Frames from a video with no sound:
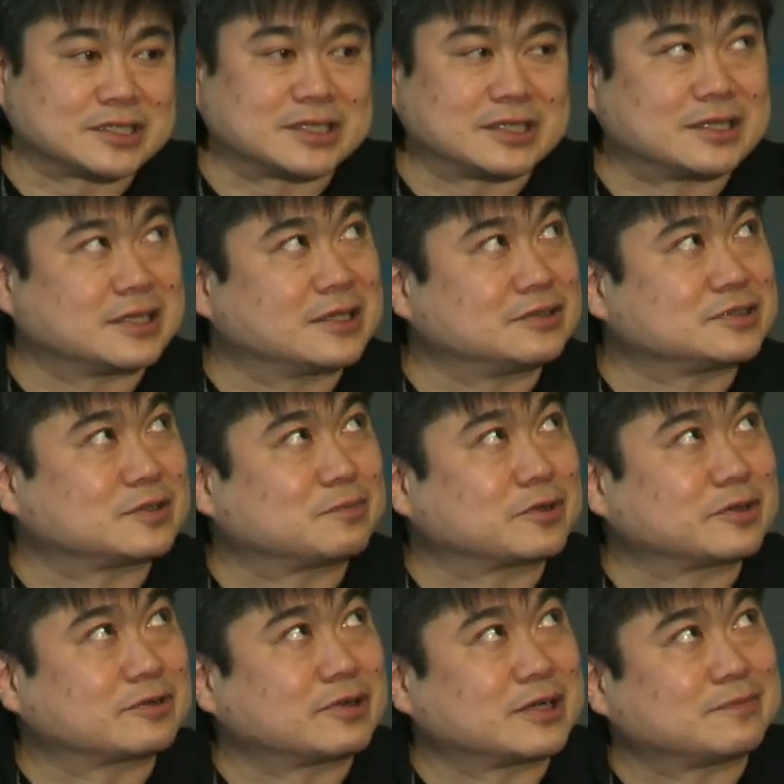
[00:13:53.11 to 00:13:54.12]
And there's a
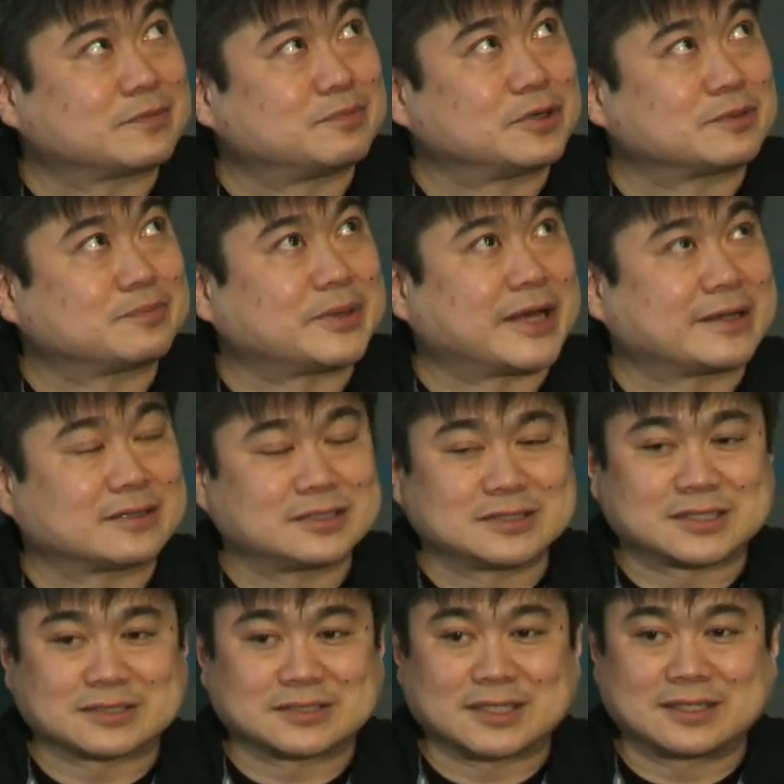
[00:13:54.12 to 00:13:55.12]
great book by AnnaLee
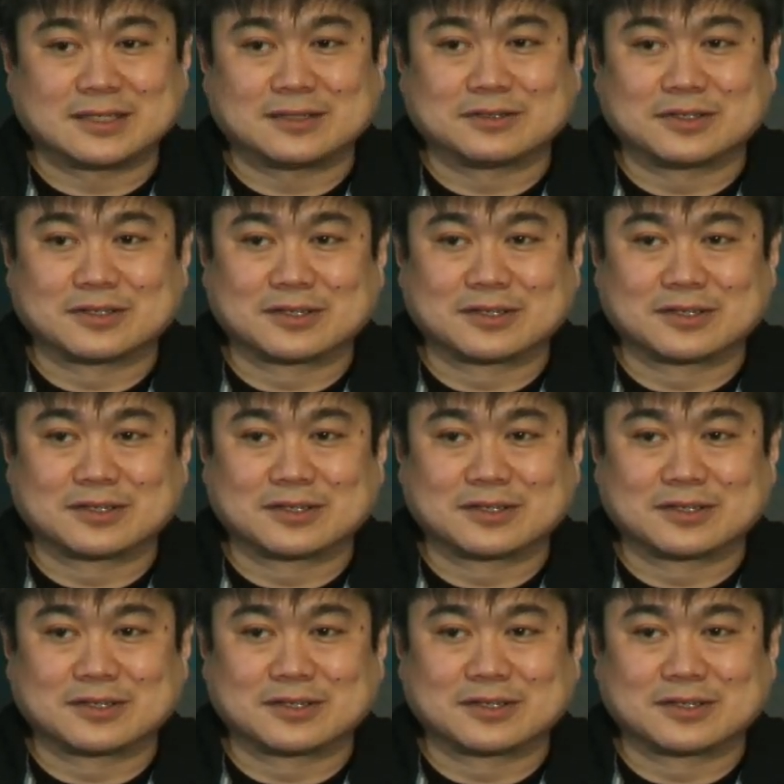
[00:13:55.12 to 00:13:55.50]
Saxenian